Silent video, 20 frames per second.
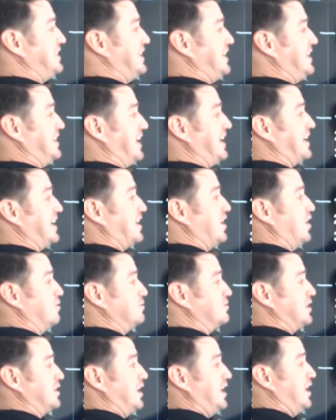see that it
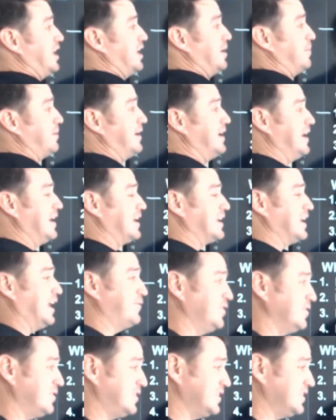goes up now,
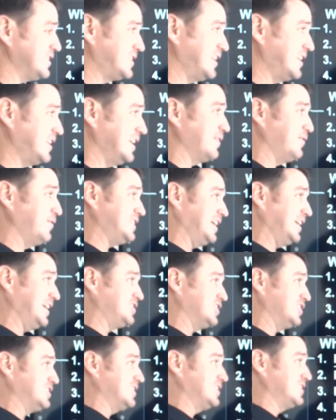if you just think, if we
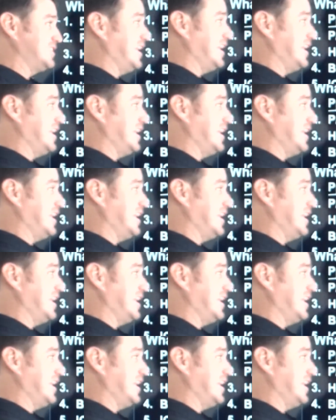take just a